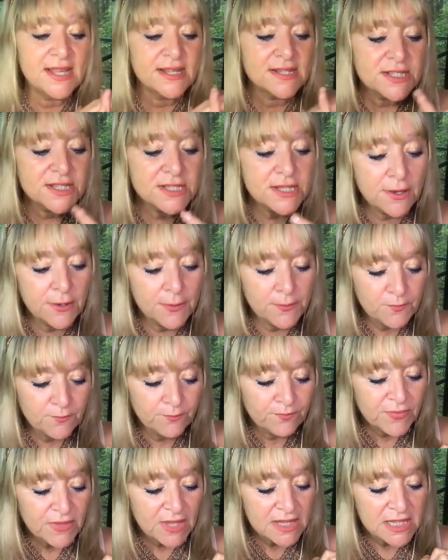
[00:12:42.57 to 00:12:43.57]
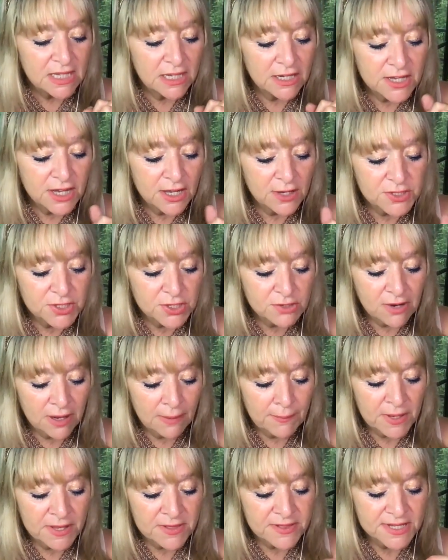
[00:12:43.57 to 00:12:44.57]
So the Lakota
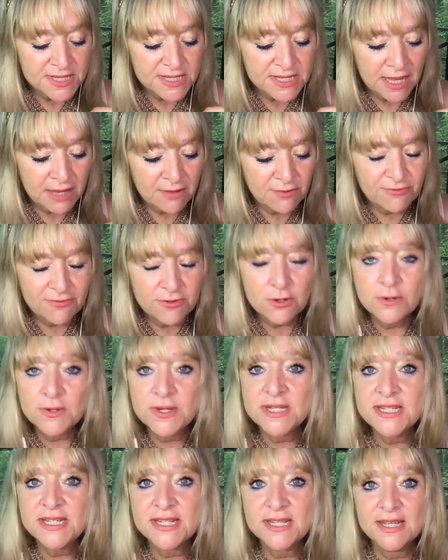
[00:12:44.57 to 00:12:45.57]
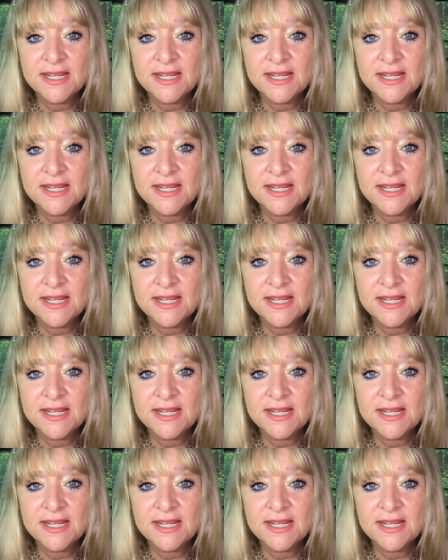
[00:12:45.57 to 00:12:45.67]
grandmothers came forward